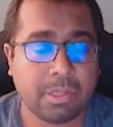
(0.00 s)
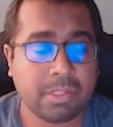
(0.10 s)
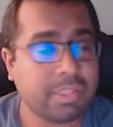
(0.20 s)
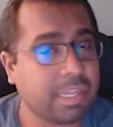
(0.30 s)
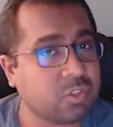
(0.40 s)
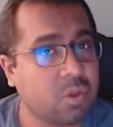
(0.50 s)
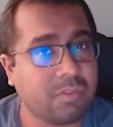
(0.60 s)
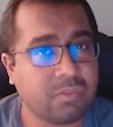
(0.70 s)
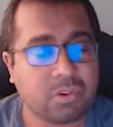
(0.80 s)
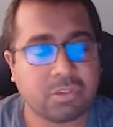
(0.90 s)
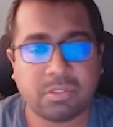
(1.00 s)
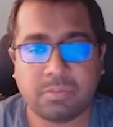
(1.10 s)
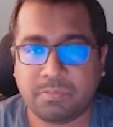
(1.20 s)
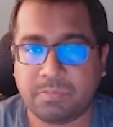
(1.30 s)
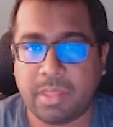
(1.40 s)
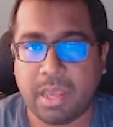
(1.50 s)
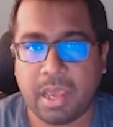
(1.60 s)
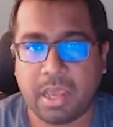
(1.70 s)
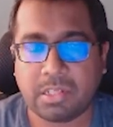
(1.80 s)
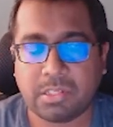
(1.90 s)
That's all, folks.
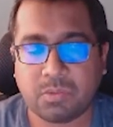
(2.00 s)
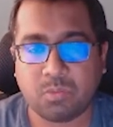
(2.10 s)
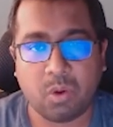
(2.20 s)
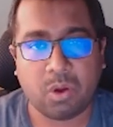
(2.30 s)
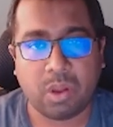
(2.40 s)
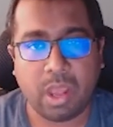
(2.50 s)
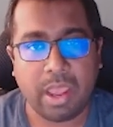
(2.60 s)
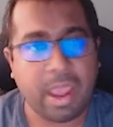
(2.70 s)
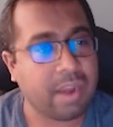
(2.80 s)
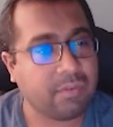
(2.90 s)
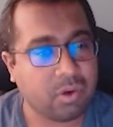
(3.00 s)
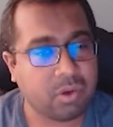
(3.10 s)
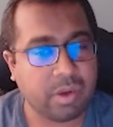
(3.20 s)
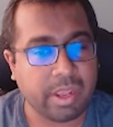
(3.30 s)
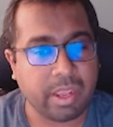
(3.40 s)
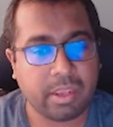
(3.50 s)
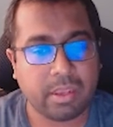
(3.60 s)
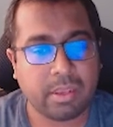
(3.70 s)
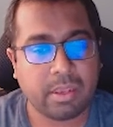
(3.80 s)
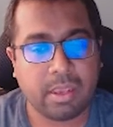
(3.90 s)
That's what I had for today
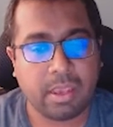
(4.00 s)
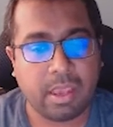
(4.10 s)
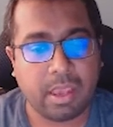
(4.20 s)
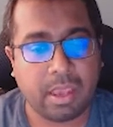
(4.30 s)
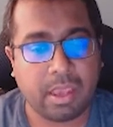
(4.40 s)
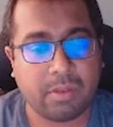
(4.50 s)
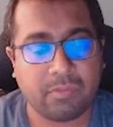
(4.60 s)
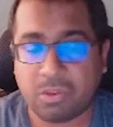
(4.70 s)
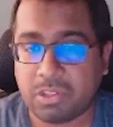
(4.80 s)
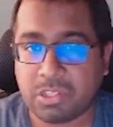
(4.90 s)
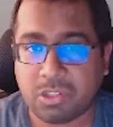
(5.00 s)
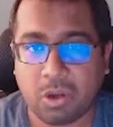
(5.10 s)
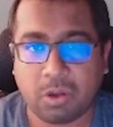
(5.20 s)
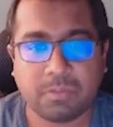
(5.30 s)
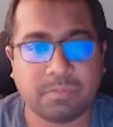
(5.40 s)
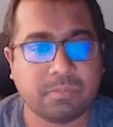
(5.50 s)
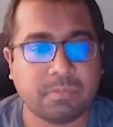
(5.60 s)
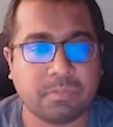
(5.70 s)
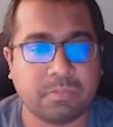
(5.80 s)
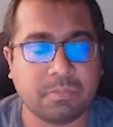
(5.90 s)
and for this talk.
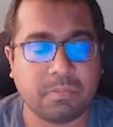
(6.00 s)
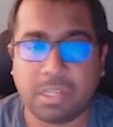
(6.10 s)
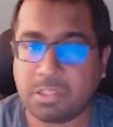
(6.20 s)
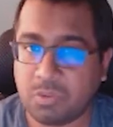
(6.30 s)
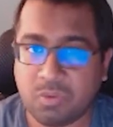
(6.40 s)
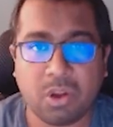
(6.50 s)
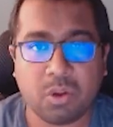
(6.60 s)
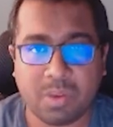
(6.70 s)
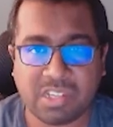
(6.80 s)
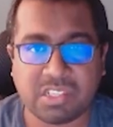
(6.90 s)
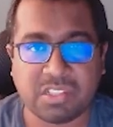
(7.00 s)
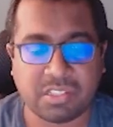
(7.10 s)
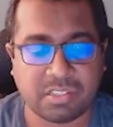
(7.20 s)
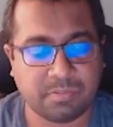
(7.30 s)
Let's move on to questions.